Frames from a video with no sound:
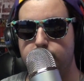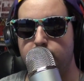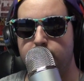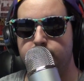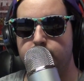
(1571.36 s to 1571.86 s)

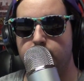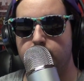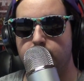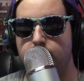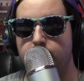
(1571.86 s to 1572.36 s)
wife's
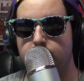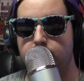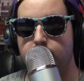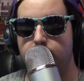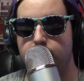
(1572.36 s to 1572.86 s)
dog, and
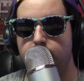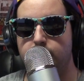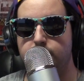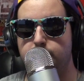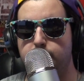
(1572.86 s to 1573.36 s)
he
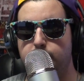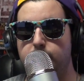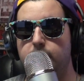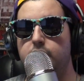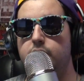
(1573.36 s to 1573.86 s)
just
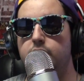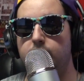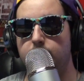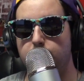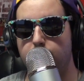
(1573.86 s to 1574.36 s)
pretended like
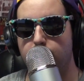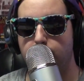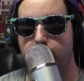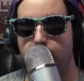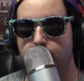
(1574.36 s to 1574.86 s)
it ran
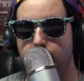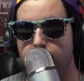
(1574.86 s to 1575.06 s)
away.